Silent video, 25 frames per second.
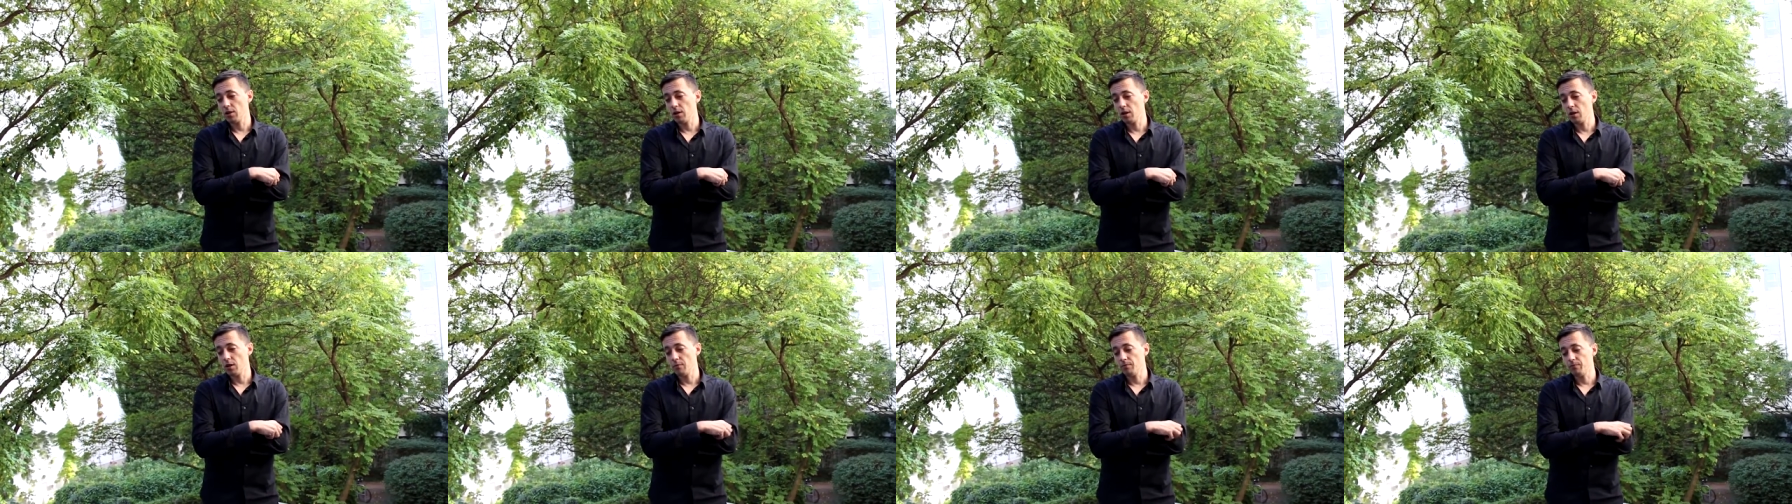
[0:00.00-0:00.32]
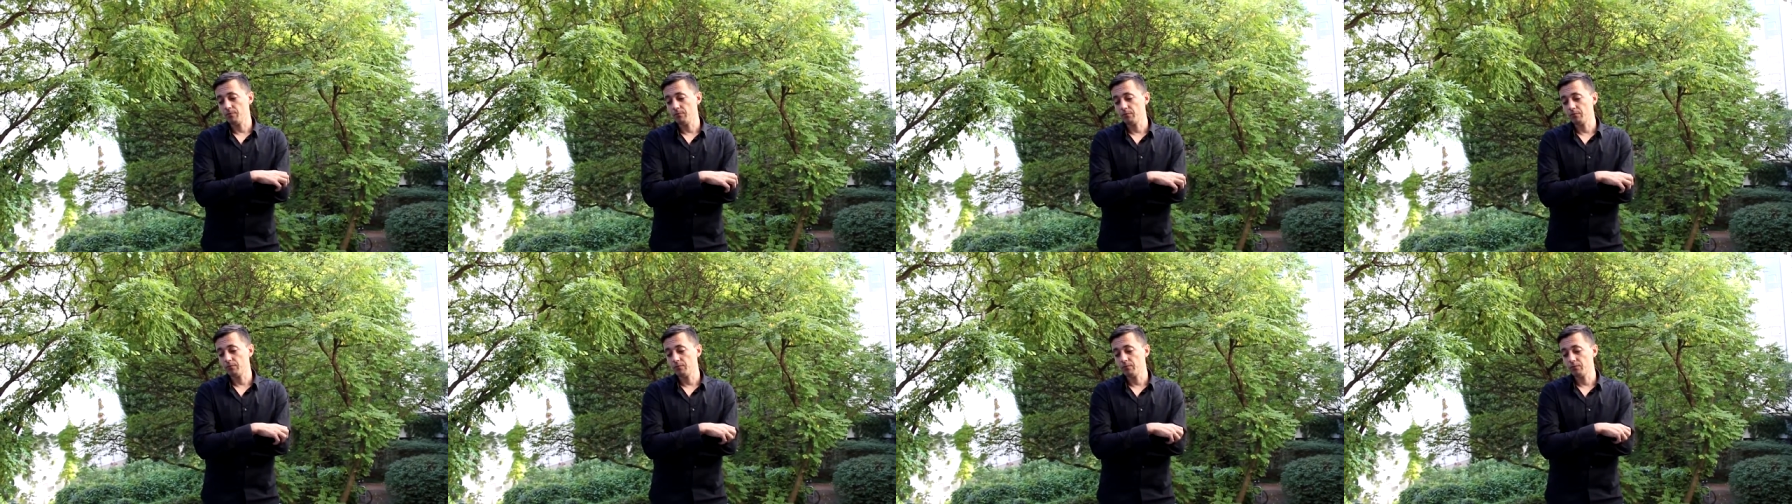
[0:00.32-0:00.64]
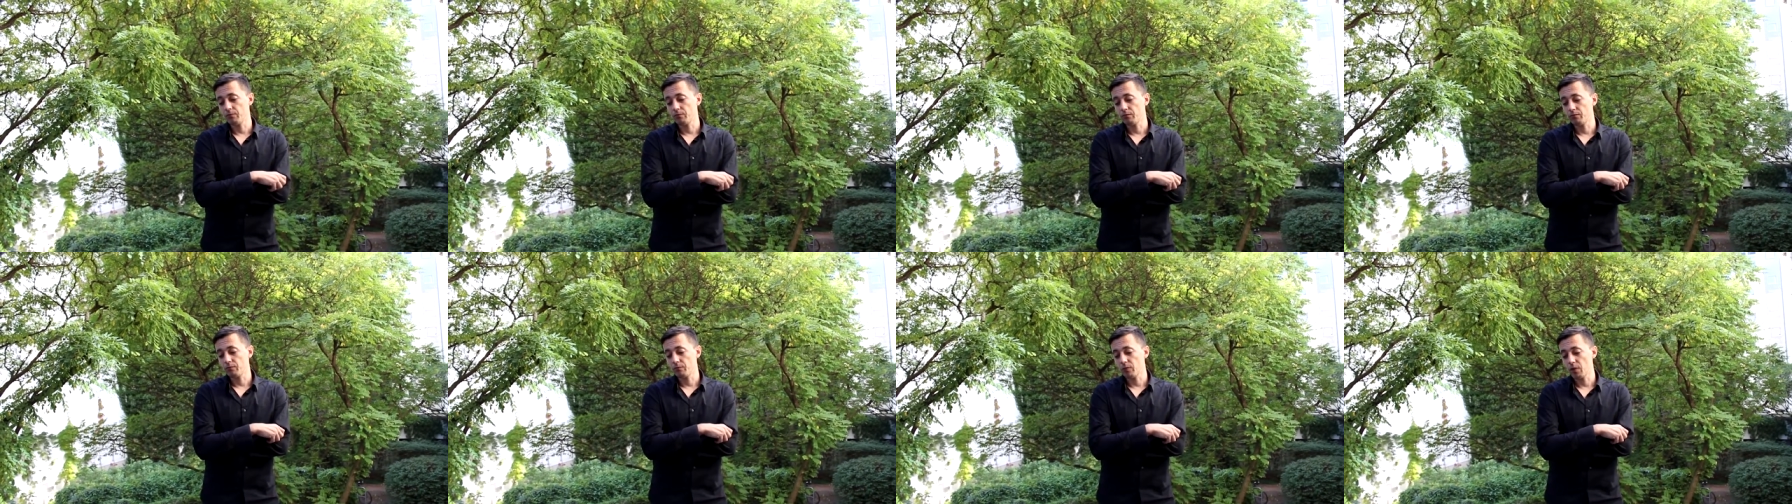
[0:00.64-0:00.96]
um,
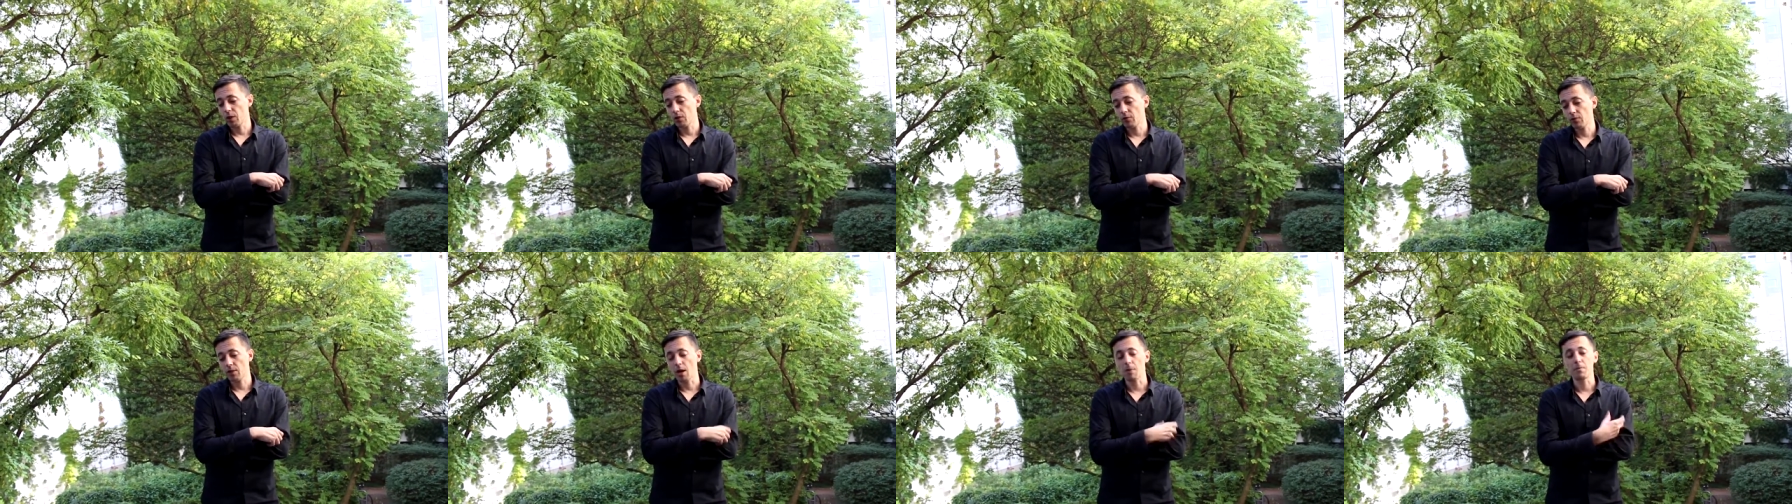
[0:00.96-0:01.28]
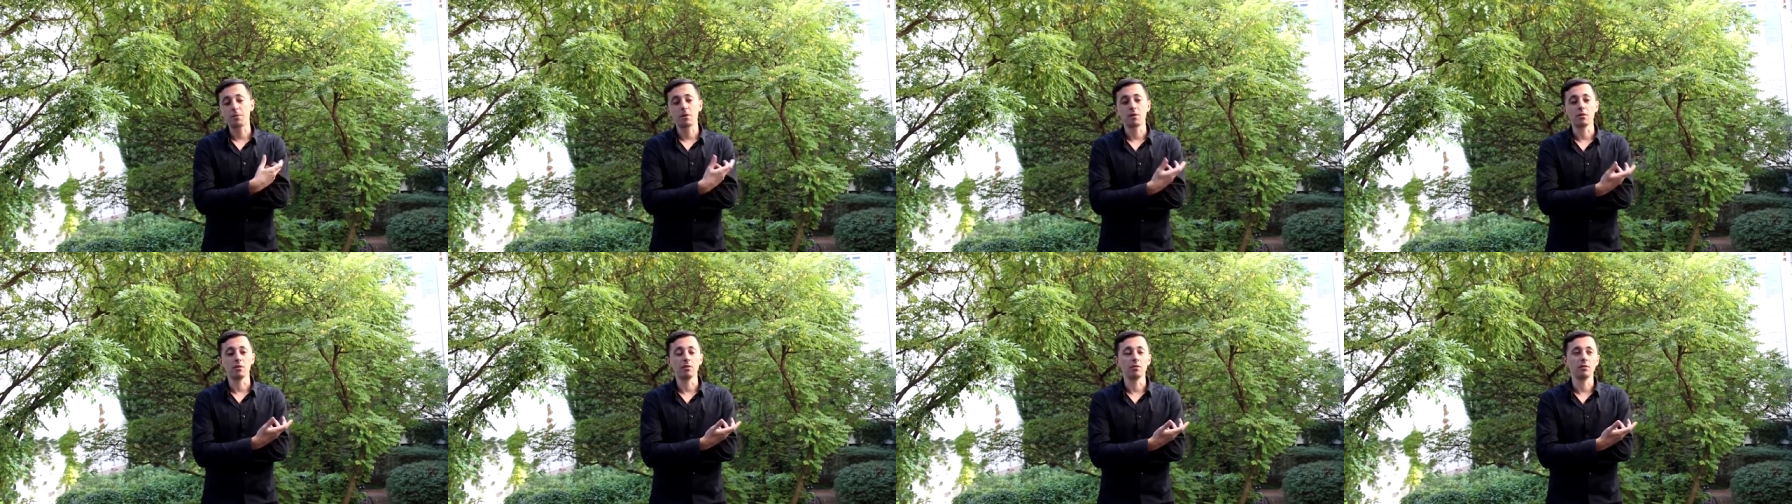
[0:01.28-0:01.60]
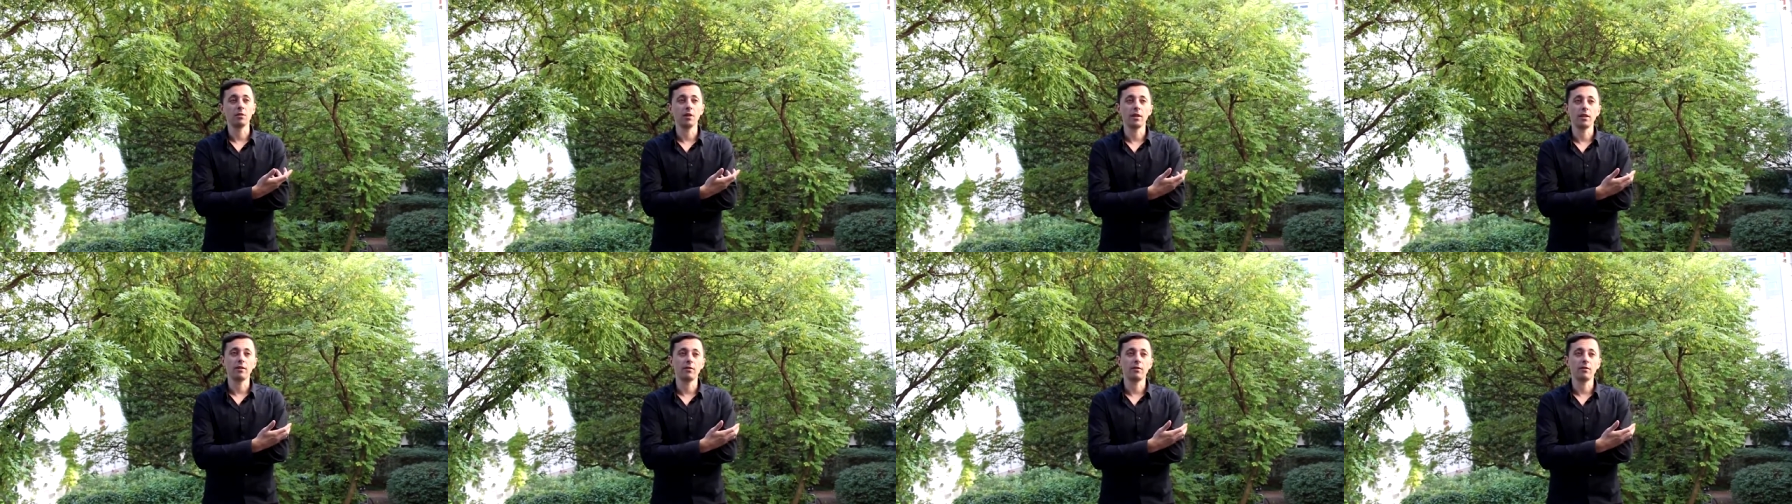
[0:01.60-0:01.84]
subtle.